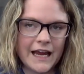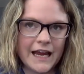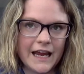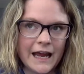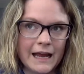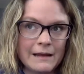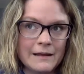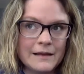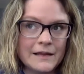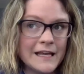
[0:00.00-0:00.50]

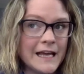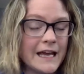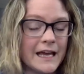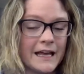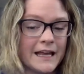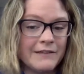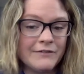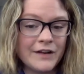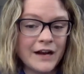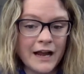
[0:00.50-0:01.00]

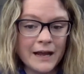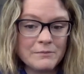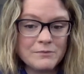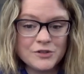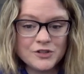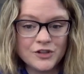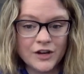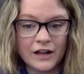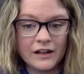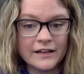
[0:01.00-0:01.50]
I'm
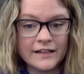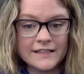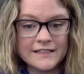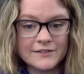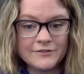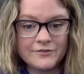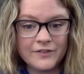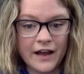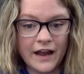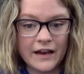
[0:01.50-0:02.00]
struggling to
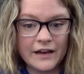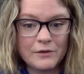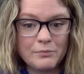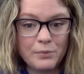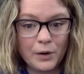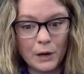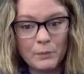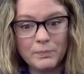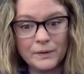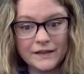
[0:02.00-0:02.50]
find
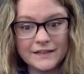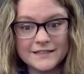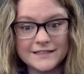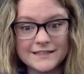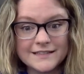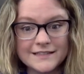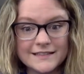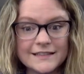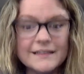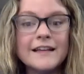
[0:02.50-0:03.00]

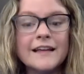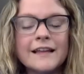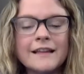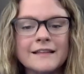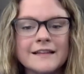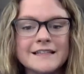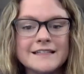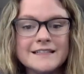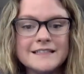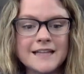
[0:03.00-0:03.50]
purpose in
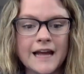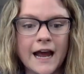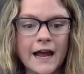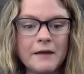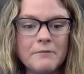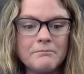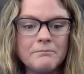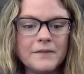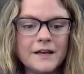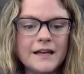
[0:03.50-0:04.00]
this
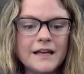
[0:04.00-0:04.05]
time.